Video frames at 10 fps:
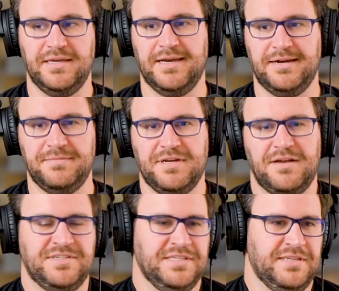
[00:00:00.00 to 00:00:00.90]
Um, and
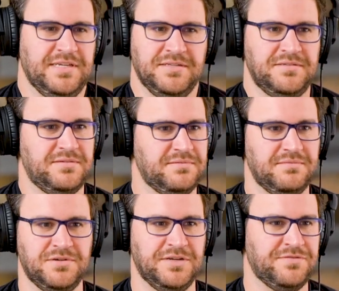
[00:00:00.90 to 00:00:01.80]
obviously, things
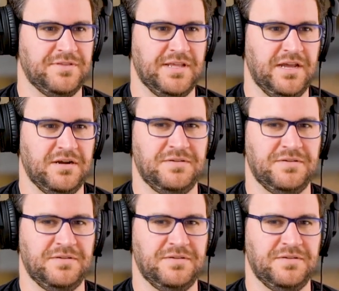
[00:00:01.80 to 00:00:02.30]
are different there.